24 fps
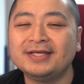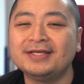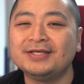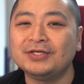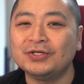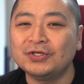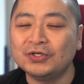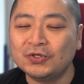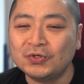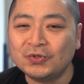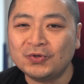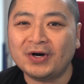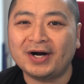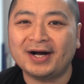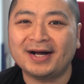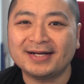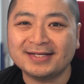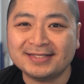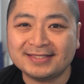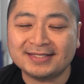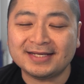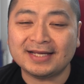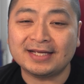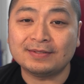
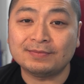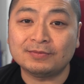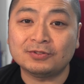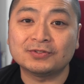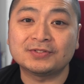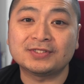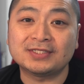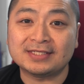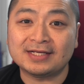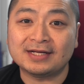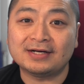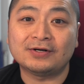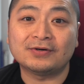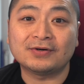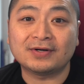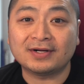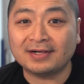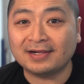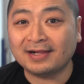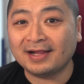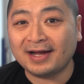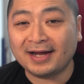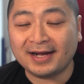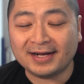UITableViewCell
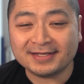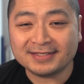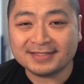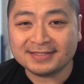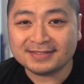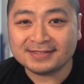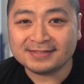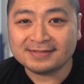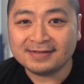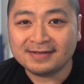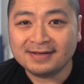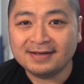class.